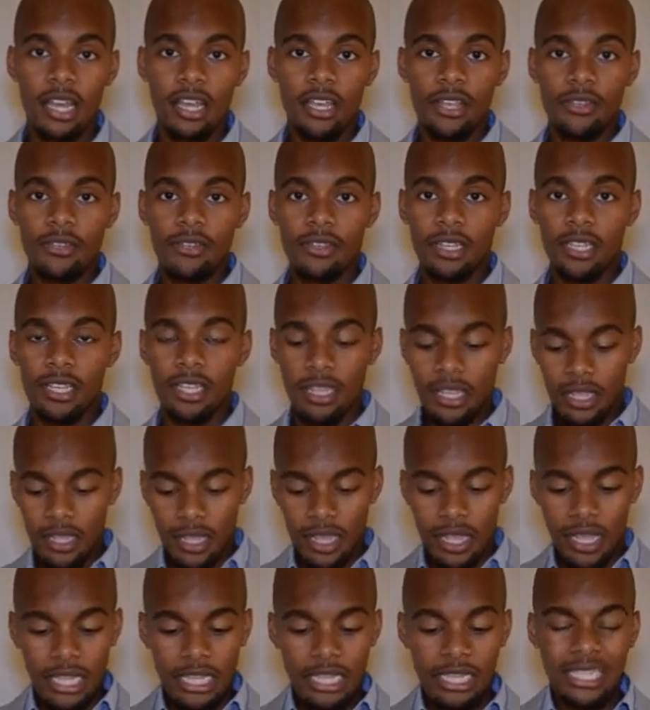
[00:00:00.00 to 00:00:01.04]
You see,
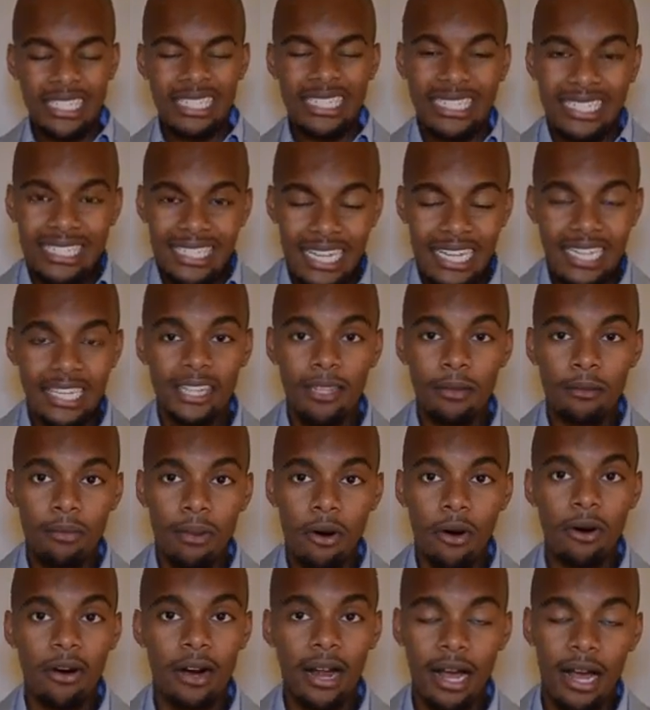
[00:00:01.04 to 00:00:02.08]
set the
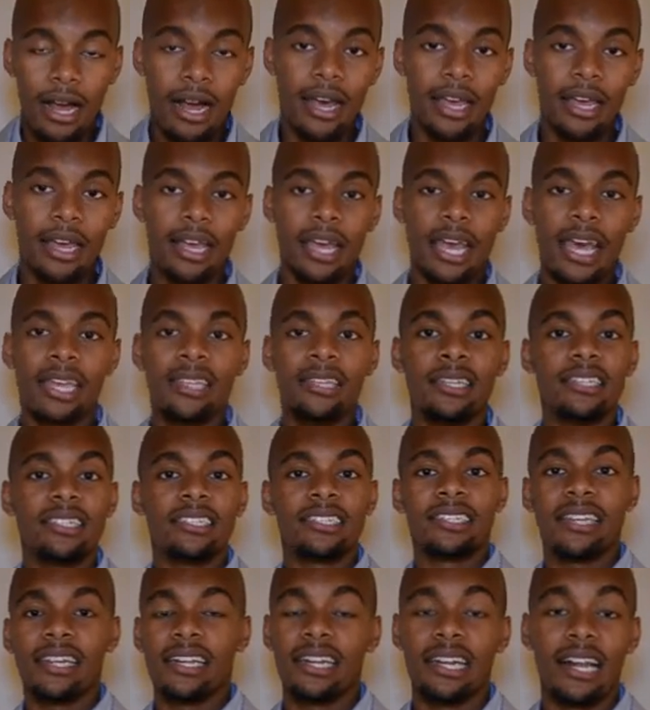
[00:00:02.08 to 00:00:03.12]
bar high and then
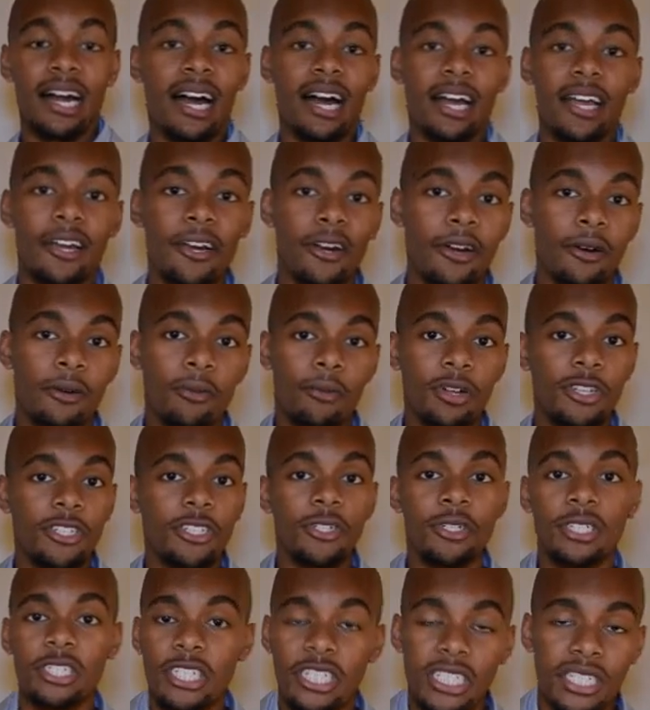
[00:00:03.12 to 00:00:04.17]
set it higher. Once you
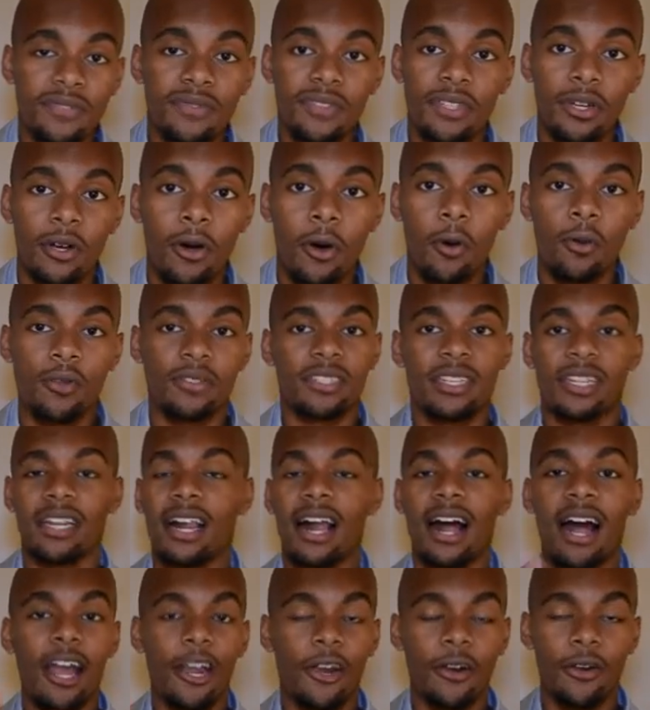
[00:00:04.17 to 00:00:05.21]
achieve the goal, set a
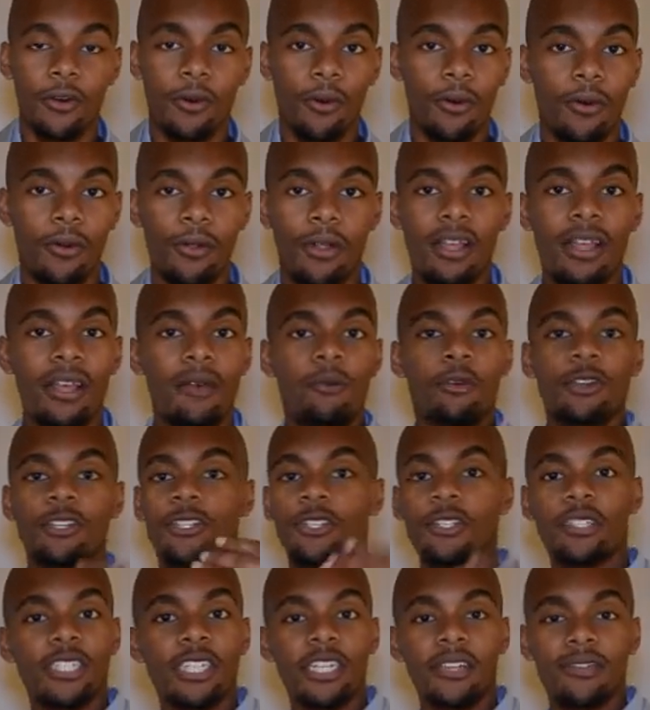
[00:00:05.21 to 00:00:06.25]
higher goal. Once you
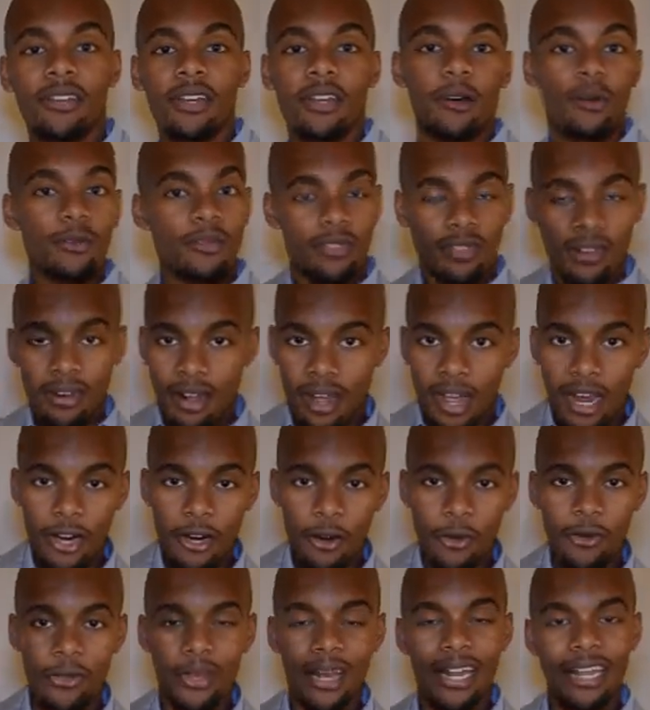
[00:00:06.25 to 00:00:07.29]
achieve that goal, set a higher
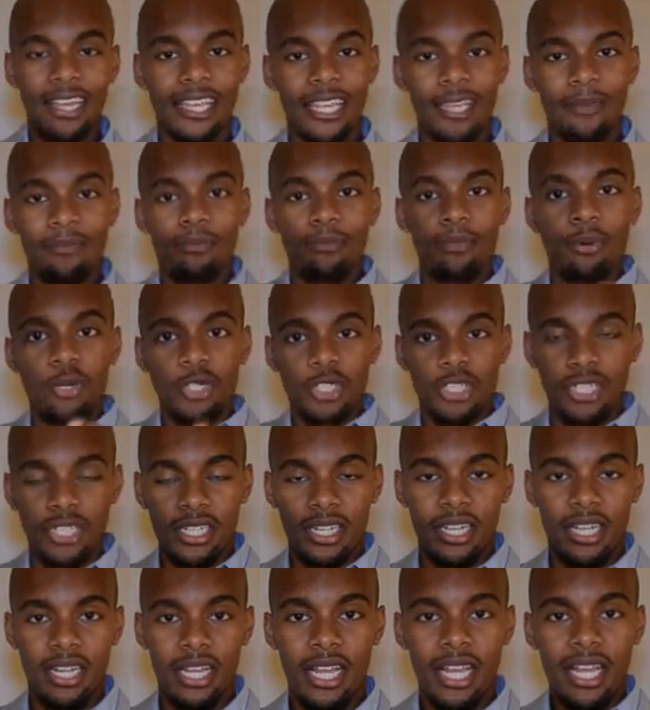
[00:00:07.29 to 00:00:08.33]
goal. You got to keep pushing
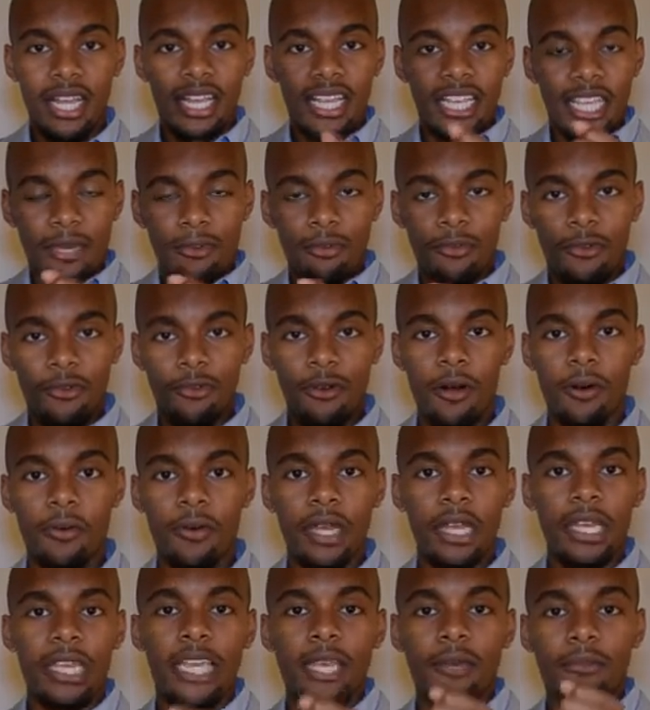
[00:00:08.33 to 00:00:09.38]
it, keep growing,
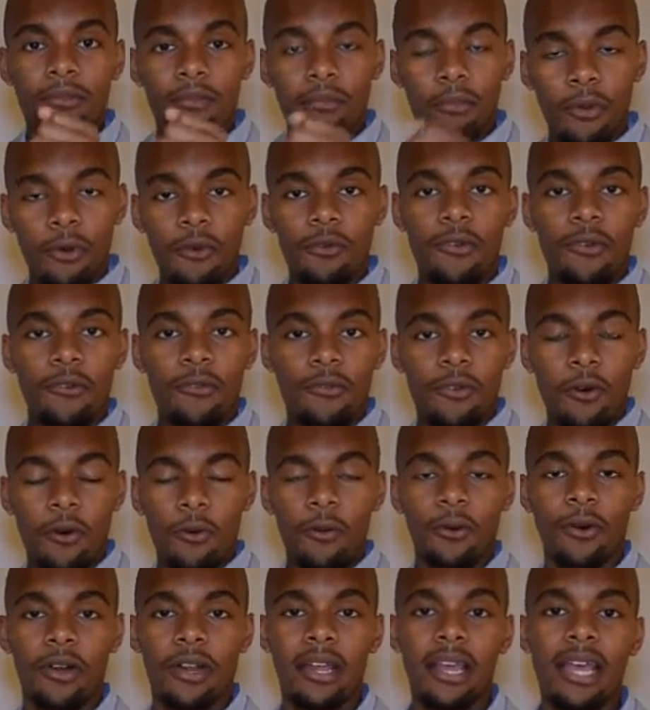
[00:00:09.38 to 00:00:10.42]
keep moving
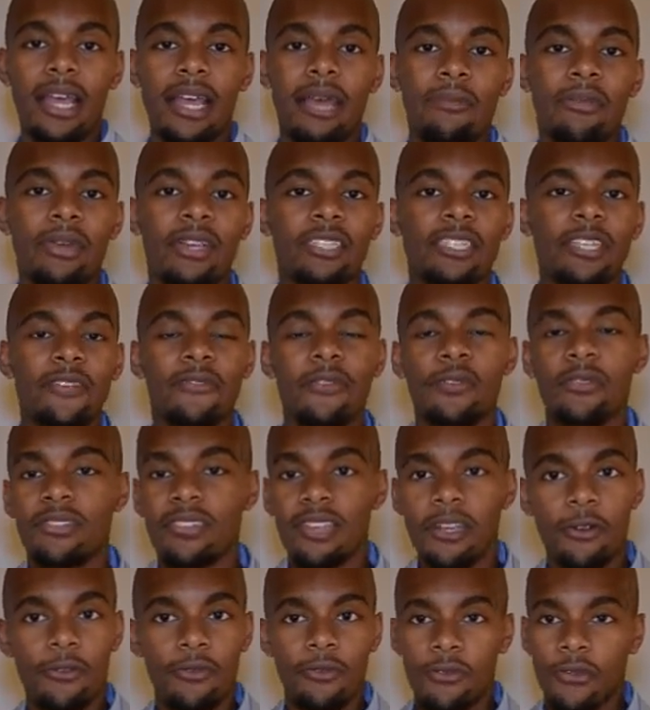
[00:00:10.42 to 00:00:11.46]
forward. Because if you
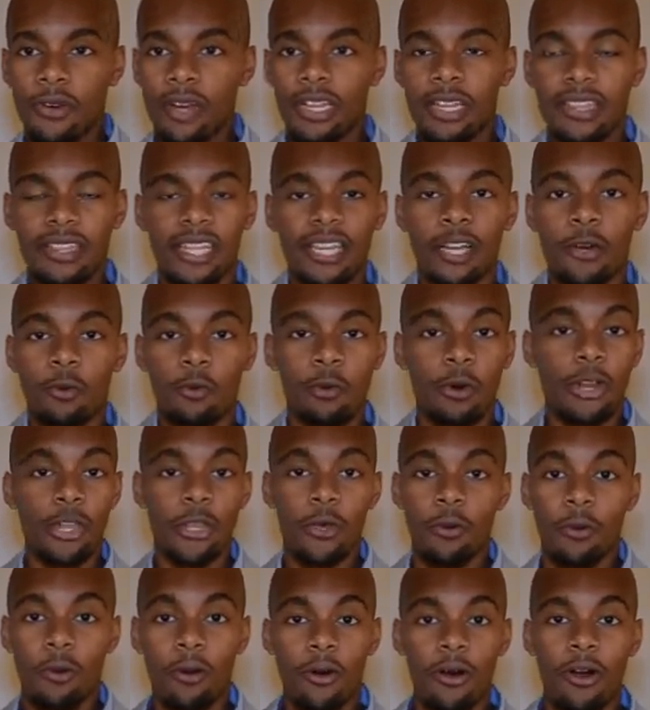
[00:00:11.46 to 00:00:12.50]
settle for anything or where
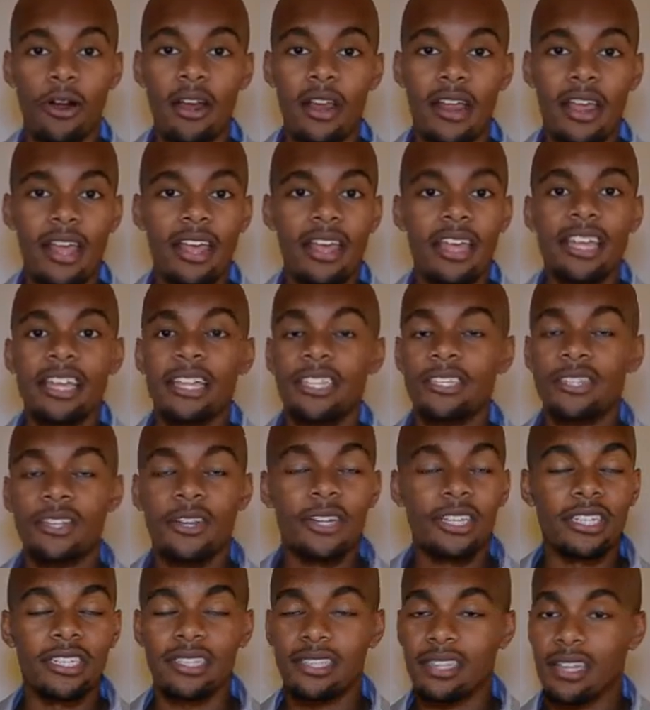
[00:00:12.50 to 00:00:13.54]
you are, it's
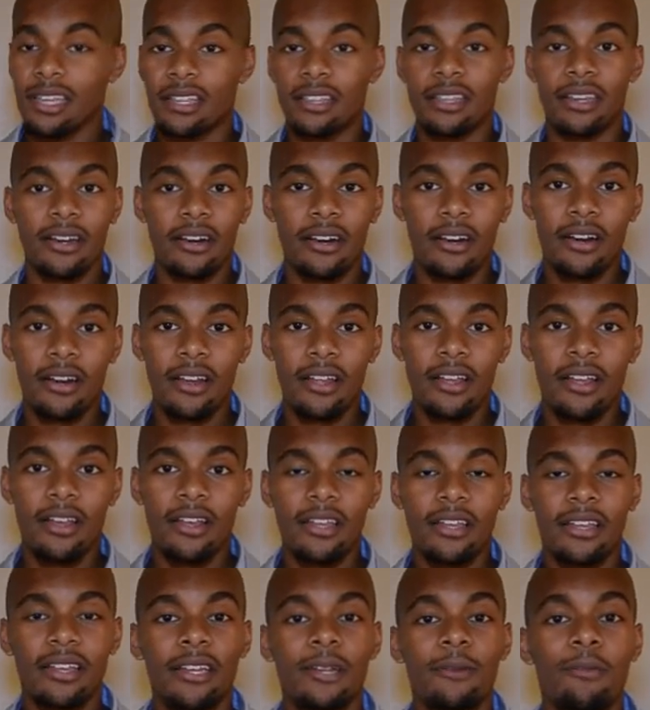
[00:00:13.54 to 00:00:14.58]
going to stay there.
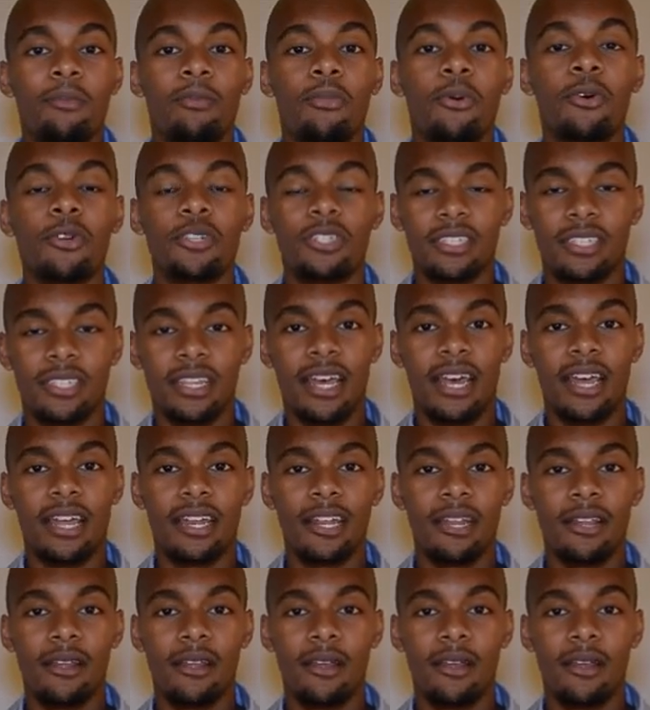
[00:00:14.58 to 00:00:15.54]
You need to push that.